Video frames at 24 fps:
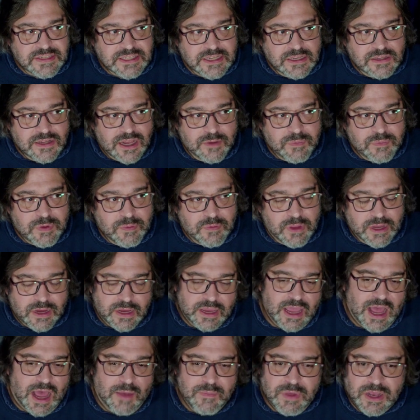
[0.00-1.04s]
see a lot of people like,
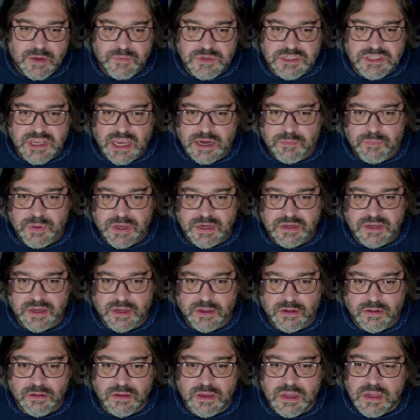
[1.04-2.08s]
yeah, I made a mistake, big
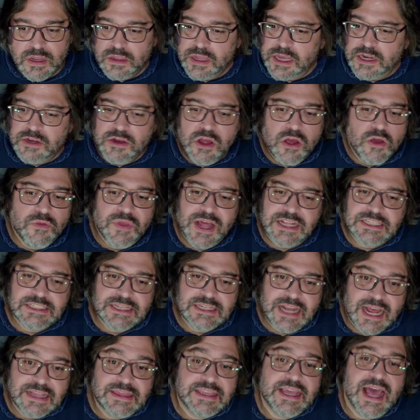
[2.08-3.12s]
deal. Like, no, that's
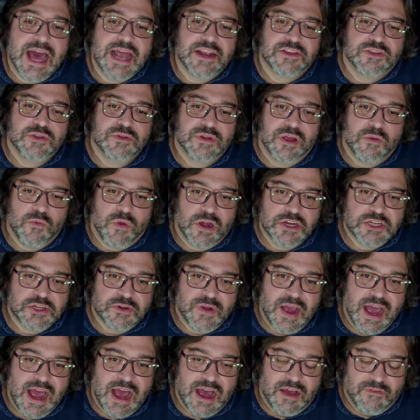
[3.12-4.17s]
not the attitude I want you
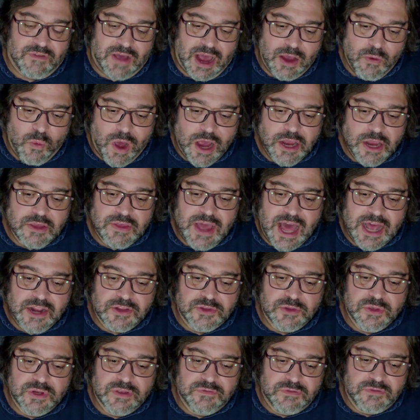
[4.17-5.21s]
to have. I want you the
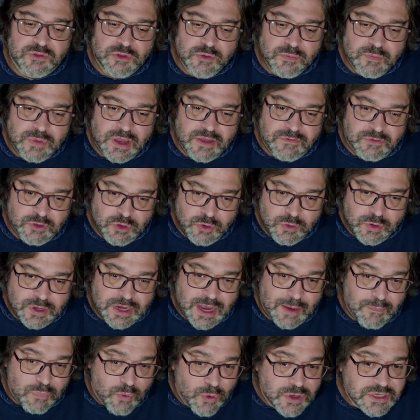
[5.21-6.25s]
attitude, if you
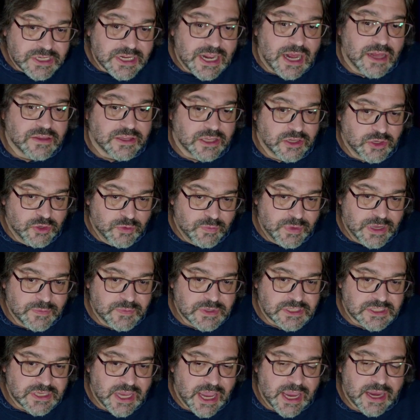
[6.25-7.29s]
got pointed out that you made a
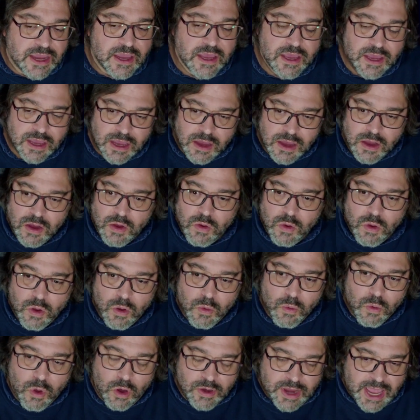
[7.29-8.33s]
mistake,
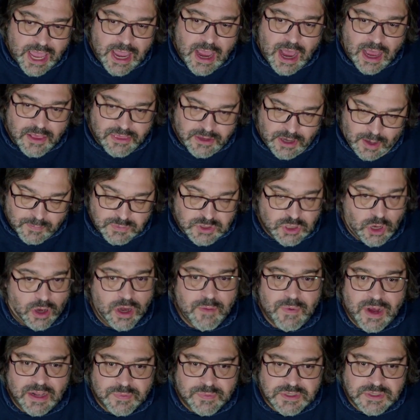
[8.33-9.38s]
okay, I'm sorry
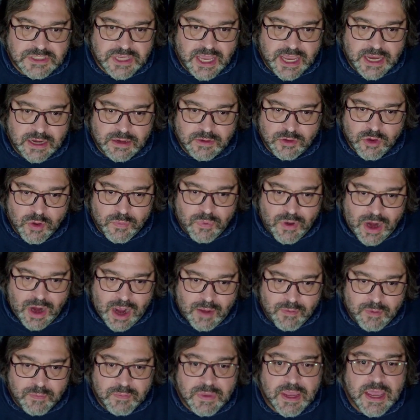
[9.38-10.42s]
about the mistake, no
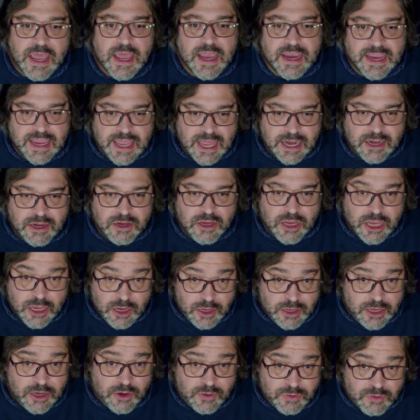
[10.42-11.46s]
problem. Can
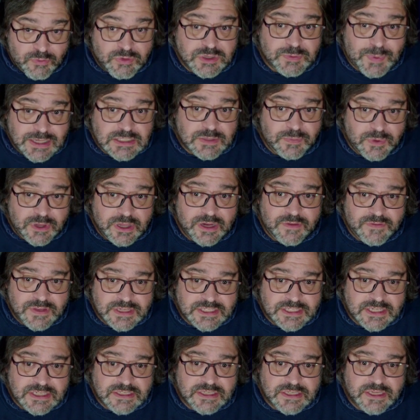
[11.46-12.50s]
the responsibility of the
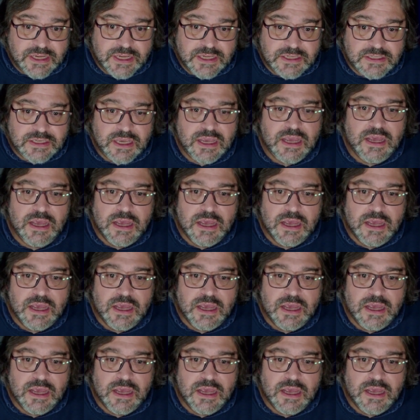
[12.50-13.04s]
assistant is,